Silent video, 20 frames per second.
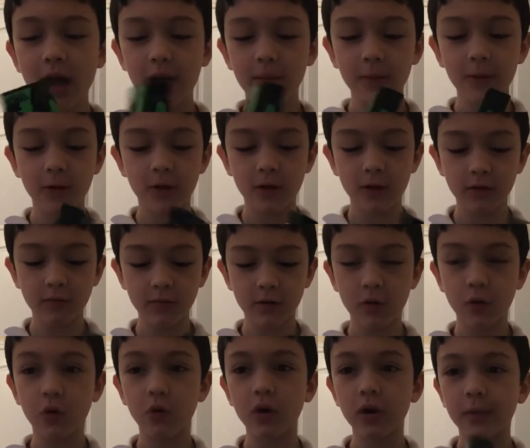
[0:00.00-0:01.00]
I'm gonna
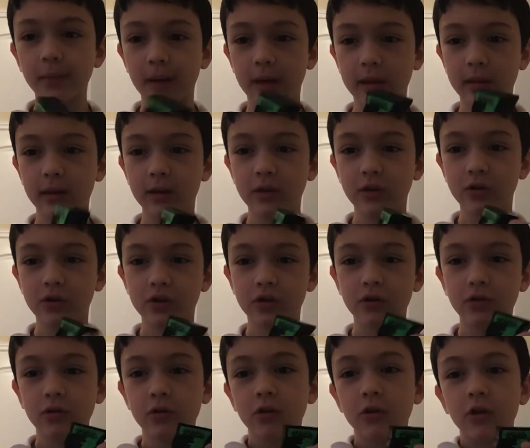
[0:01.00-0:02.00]
record a message.
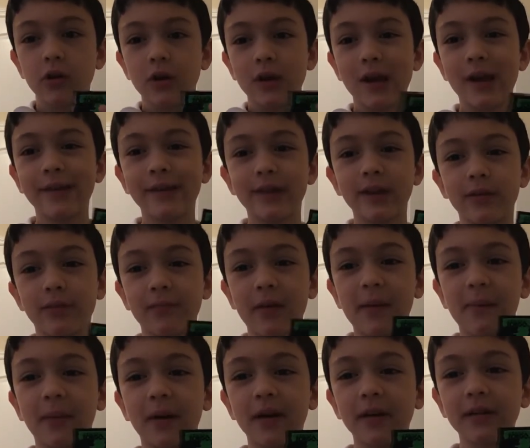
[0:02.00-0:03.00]
Hit this
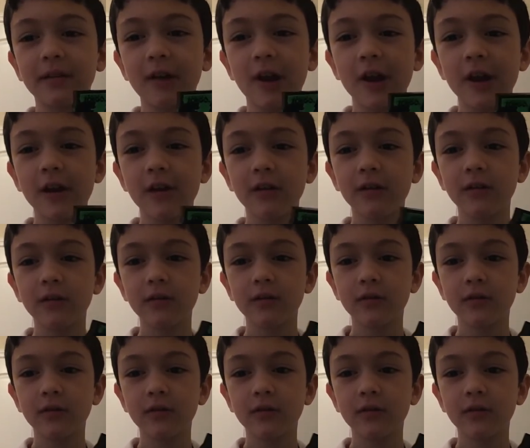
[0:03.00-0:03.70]
red button right here.